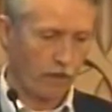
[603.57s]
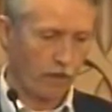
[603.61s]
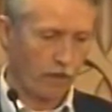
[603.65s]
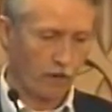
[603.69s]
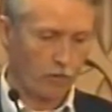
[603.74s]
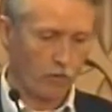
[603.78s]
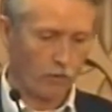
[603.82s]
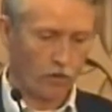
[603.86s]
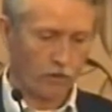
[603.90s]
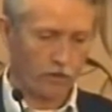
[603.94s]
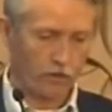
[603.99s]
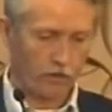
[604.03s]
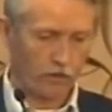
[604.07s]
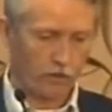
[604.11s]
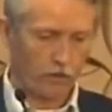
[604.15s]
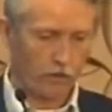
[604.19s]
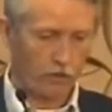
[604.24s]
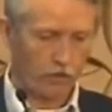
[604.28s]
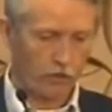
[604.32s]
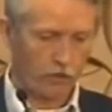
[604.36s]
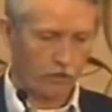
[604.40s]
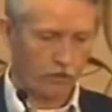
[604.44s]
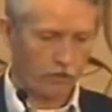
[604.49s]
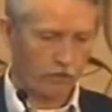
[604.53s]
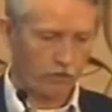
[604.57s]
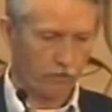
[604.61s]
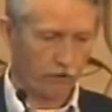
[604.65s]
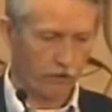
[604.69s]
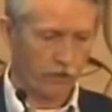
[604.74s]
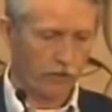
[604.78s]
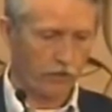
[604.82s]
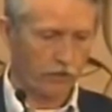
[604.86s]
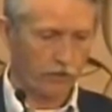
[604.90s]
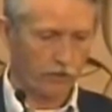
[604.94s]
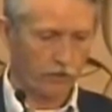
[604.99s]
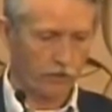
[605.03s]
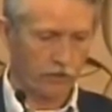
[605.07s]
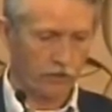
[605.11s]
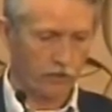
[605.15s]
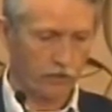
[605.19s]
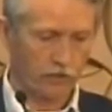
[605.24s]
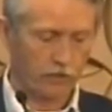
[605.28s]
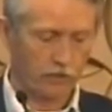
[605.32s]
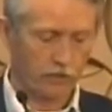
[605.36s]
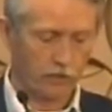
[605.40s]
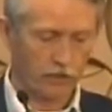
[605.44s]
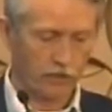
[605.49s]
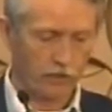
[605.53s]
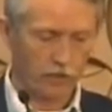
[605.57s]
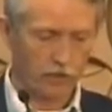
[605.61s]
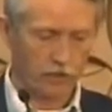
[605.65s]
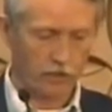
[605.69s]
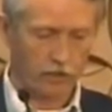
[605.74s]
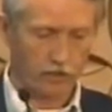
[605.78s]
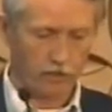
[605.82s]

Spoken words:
and what the cost of energy is that